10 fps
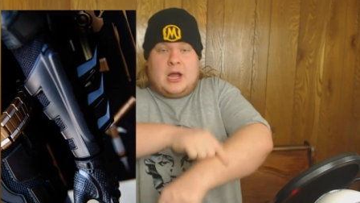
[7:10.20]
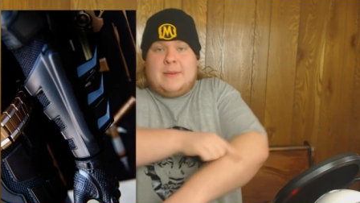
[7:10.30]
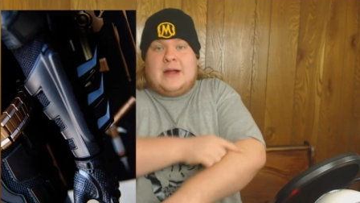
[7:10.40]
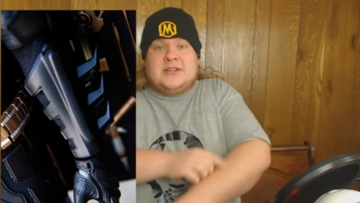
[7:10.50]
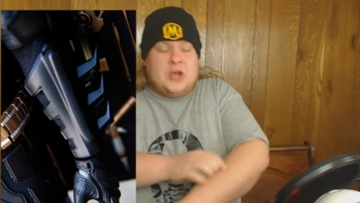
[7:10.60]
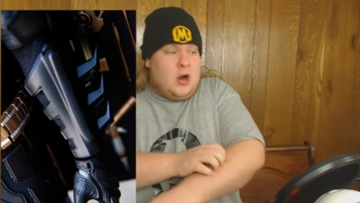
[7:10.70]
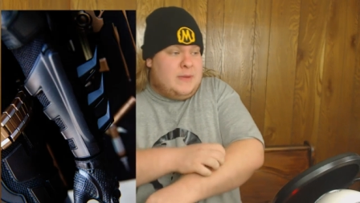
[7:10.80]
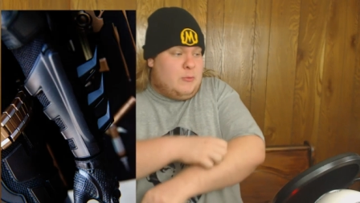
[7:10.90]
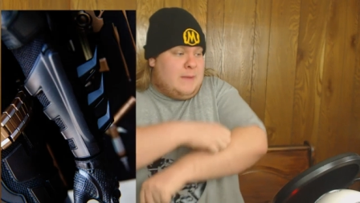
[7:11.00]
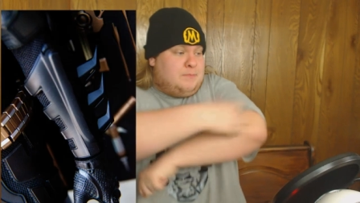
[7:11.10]
coming out his arm
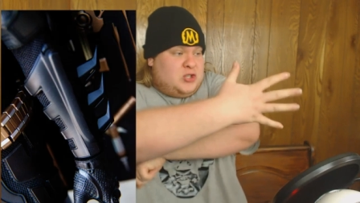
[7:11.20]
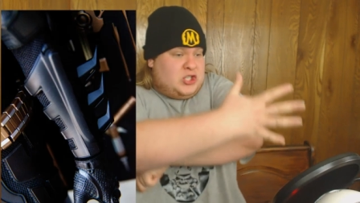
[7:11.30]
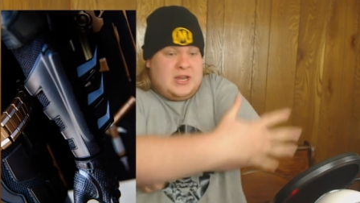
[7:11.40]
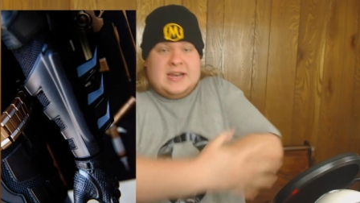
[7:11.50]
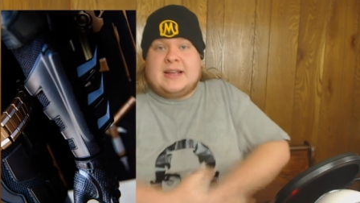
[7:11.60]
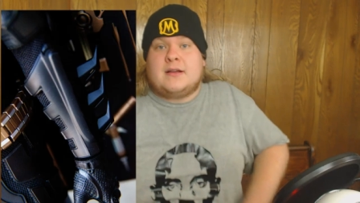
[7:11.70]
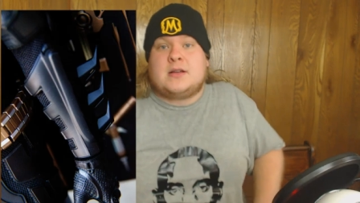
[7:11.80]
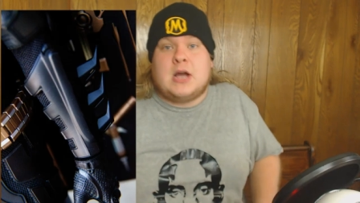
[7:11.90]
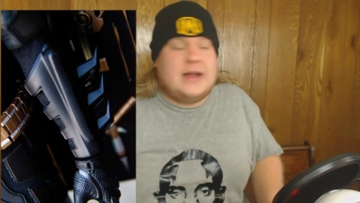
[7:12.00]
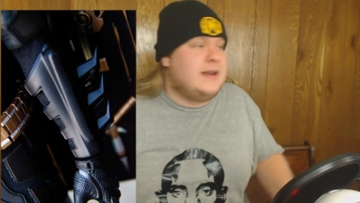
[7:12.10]
and it went psh, and
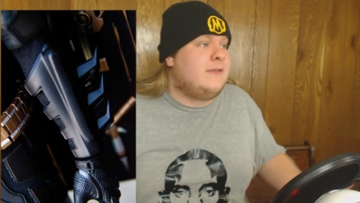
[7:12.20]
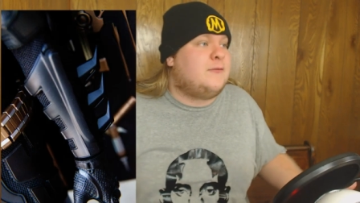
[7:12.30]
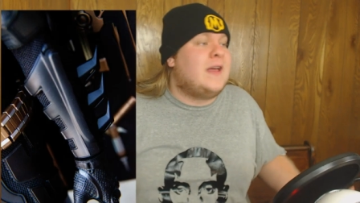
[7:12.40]
it got his